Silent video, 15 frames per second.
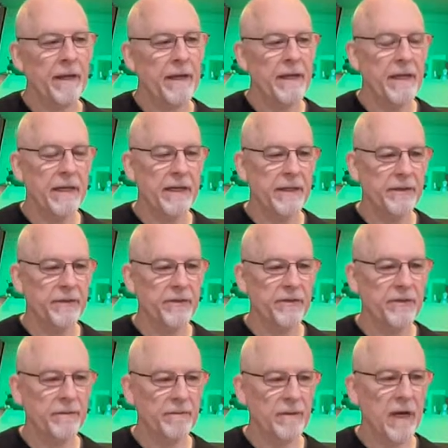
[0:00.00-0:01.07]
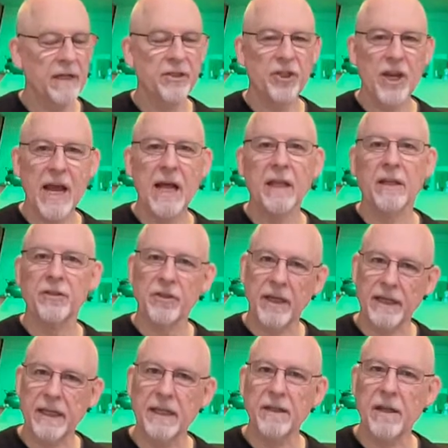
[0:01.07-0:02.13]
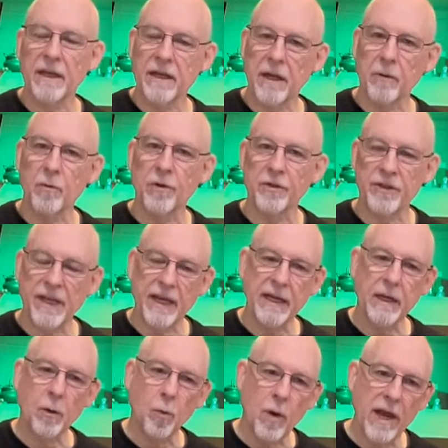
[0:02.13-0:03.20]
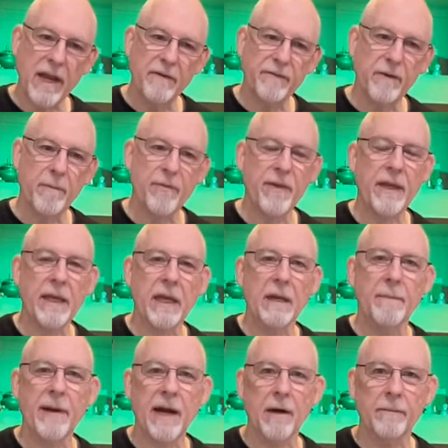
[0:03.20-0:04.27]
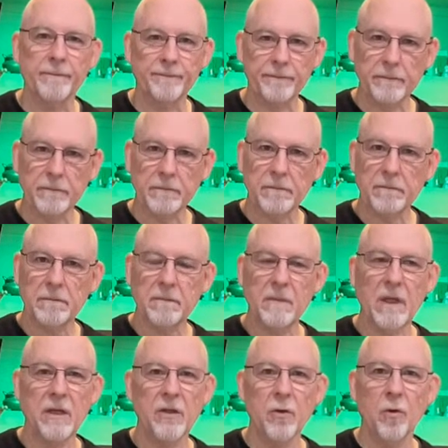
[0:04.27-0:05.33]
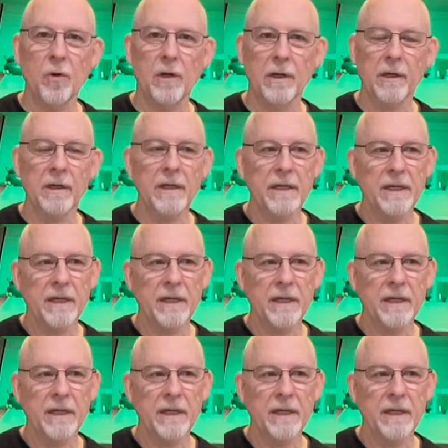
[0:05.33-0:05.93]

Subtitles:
is a challenge. Like in other words, getting away from thinking about your